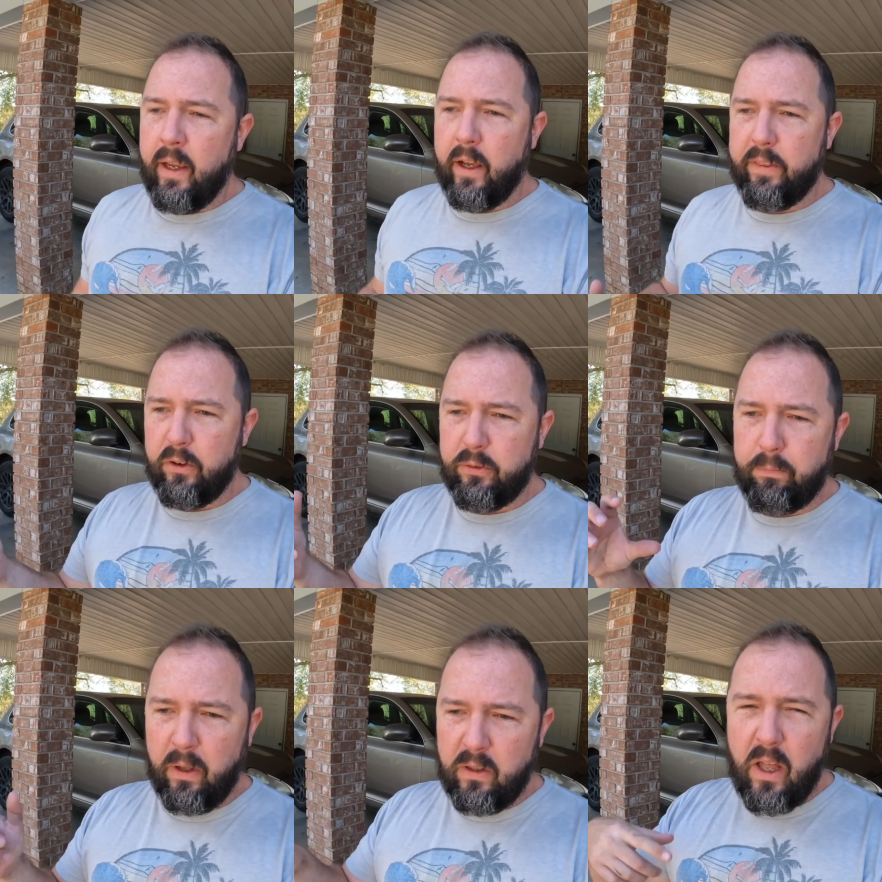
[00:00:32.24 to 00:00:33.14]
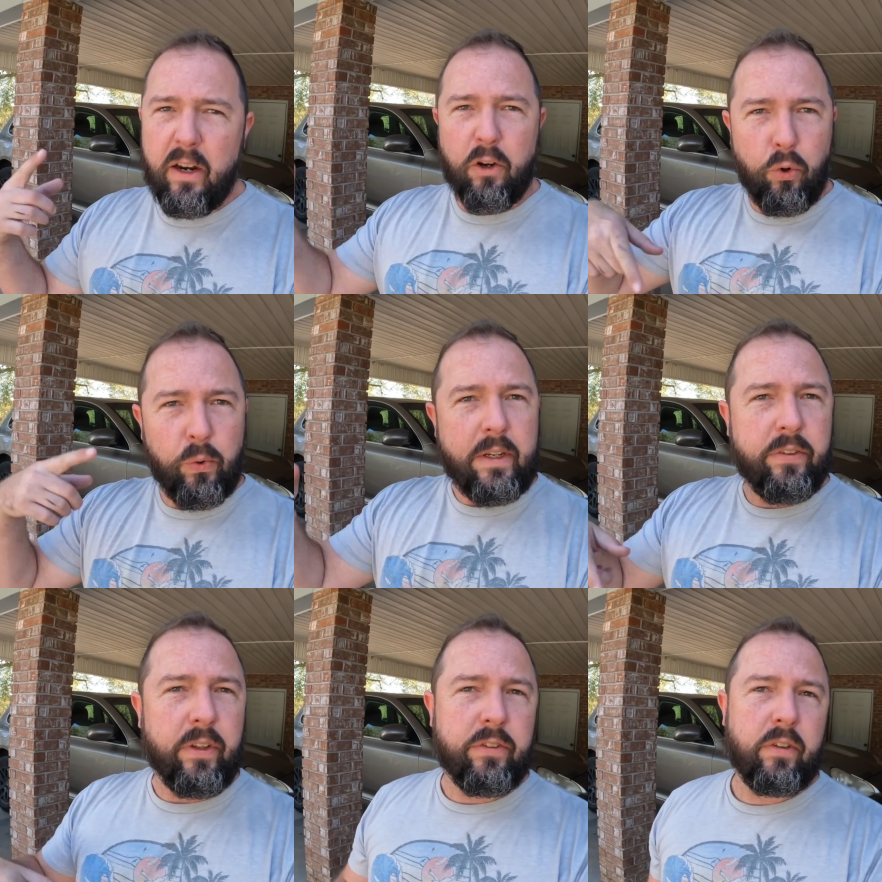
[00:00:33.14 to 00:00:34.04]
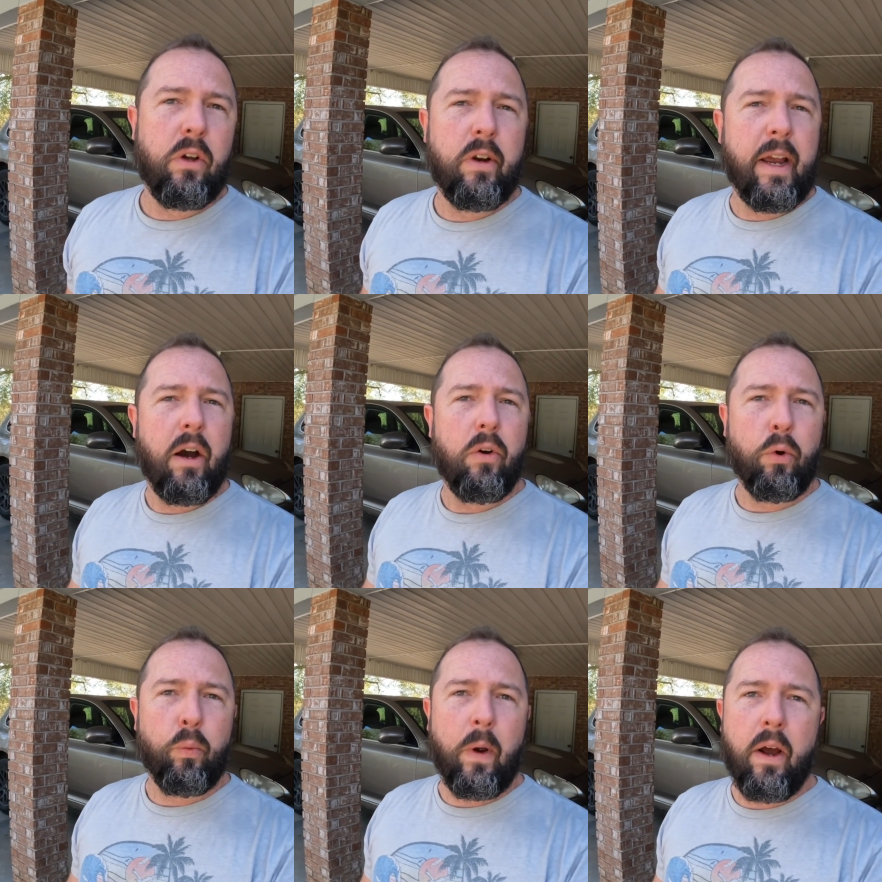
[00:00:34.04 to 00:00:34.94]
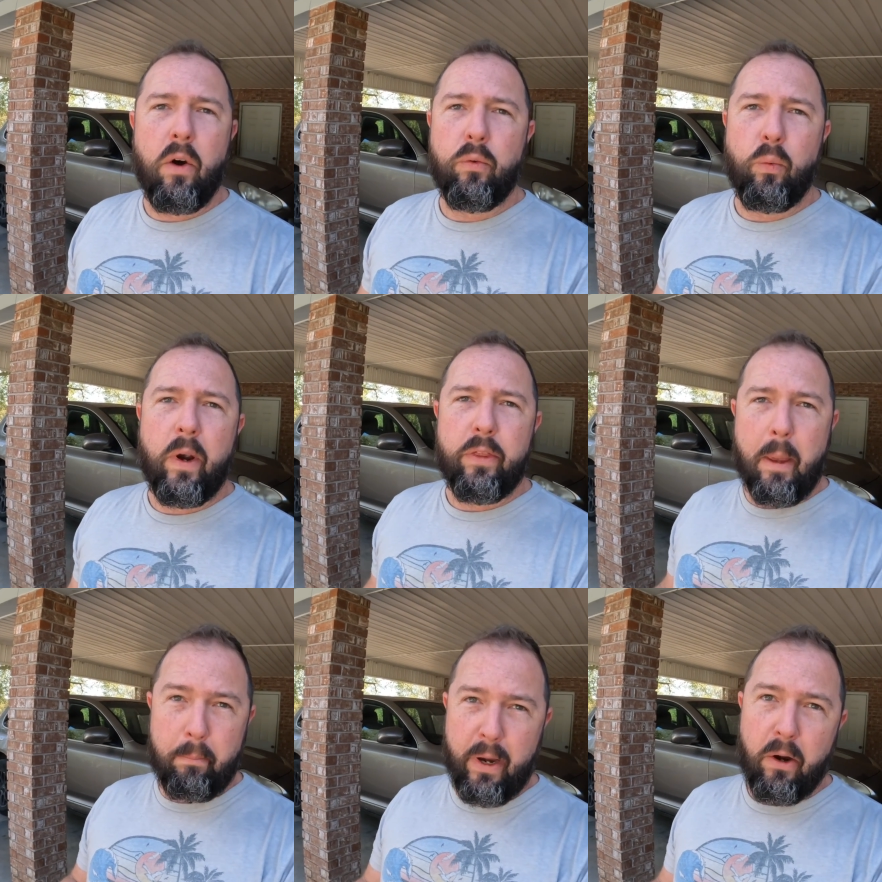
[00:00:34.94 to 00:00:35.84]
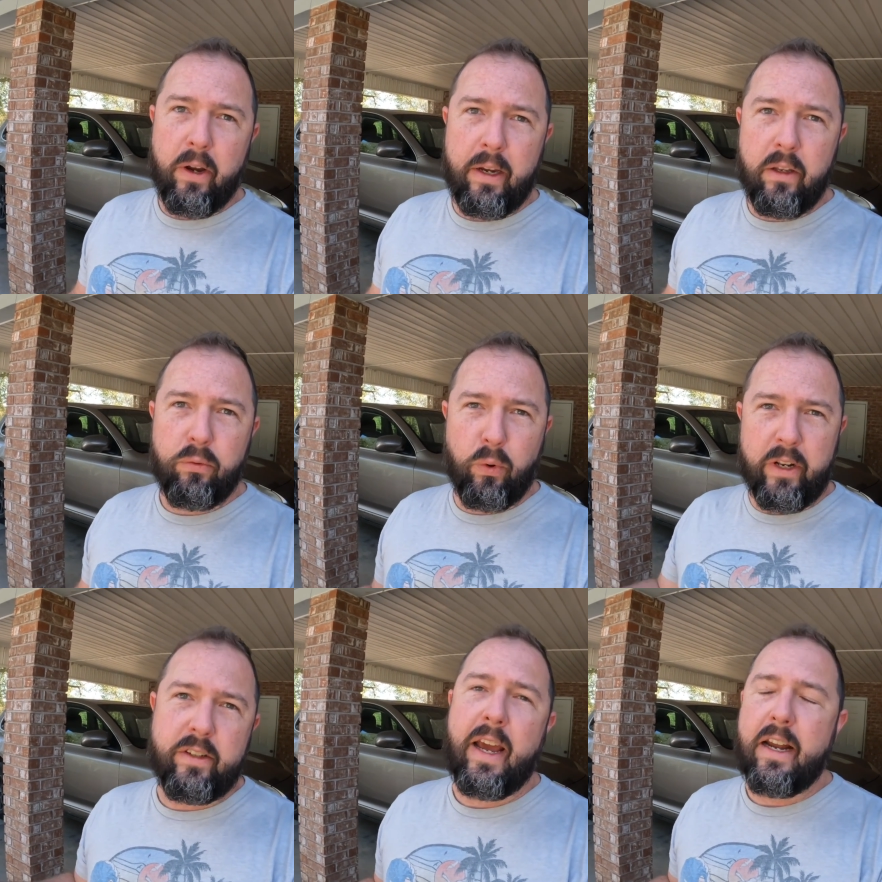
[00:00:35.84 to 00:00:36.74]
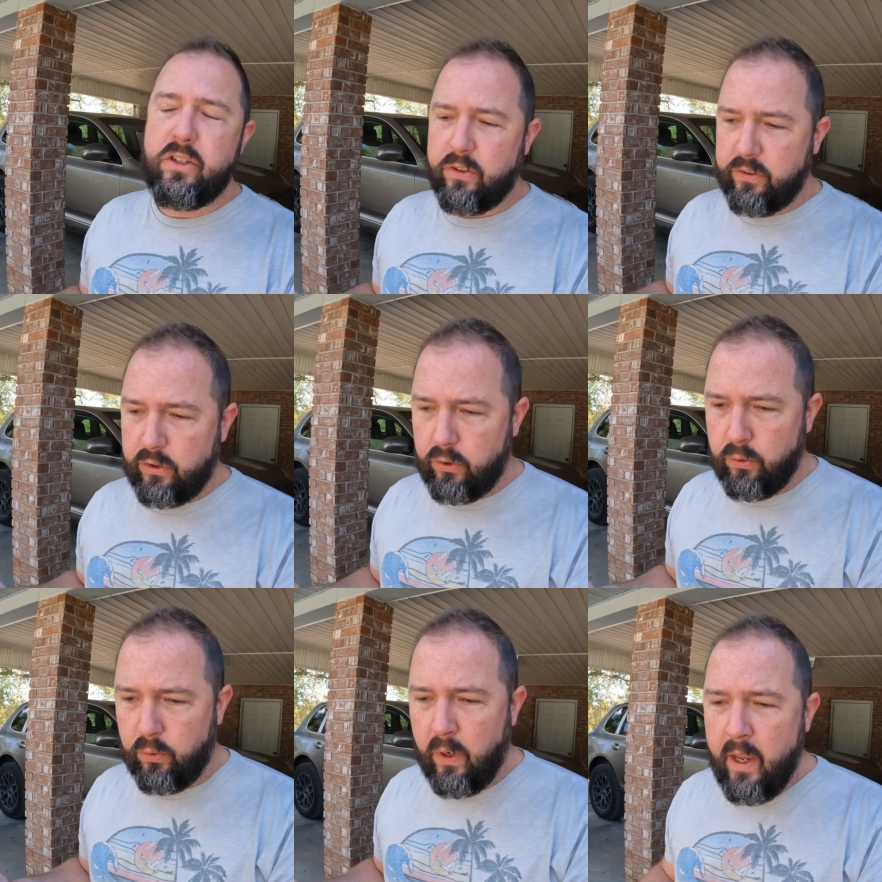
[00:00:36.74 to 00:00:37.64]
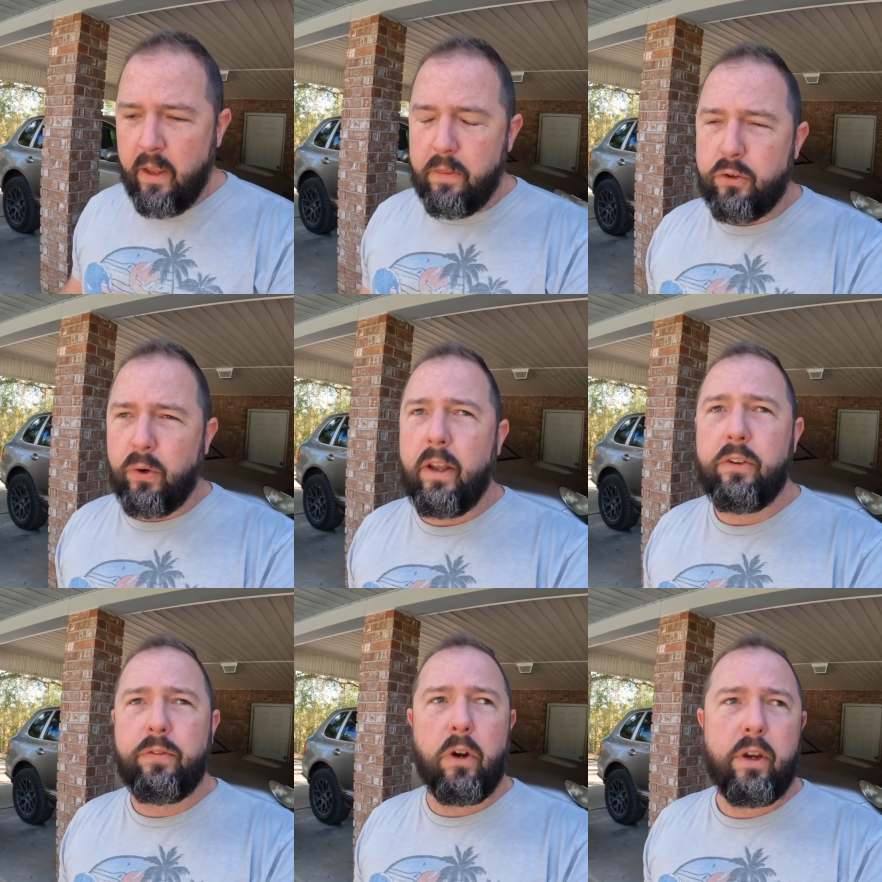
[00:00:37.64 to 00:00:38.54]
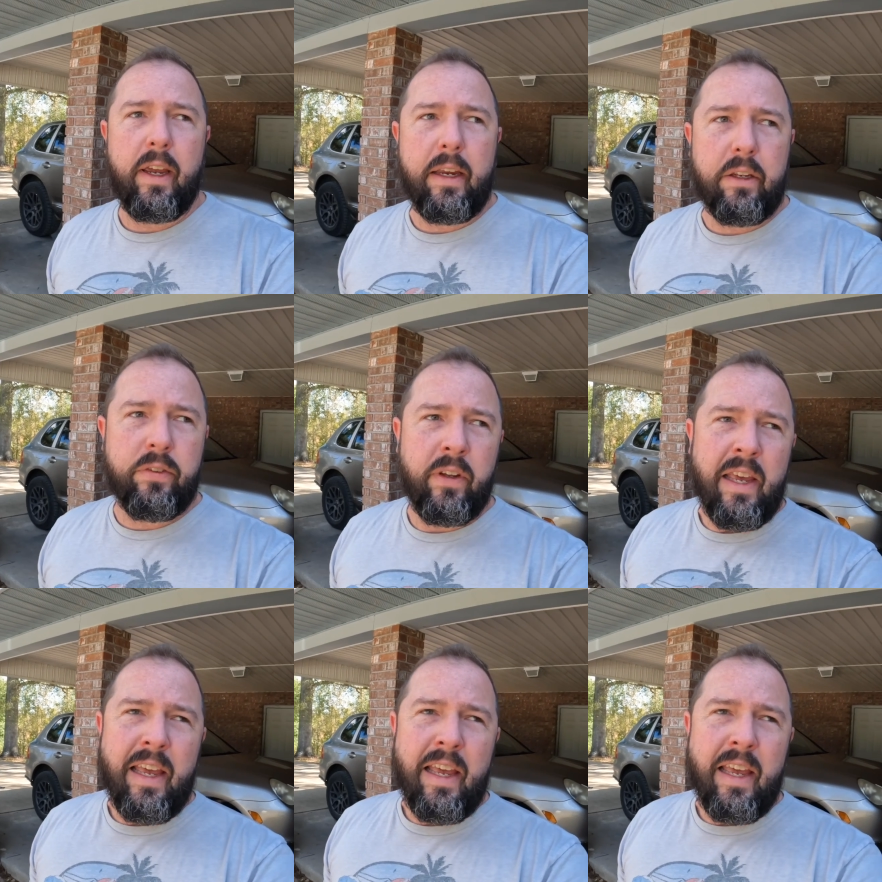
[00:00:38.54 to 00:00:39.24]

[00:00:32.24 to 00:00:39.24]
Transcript: There's a lot of grease that's slung out around where that bearing is, where it attaches to the transfer case.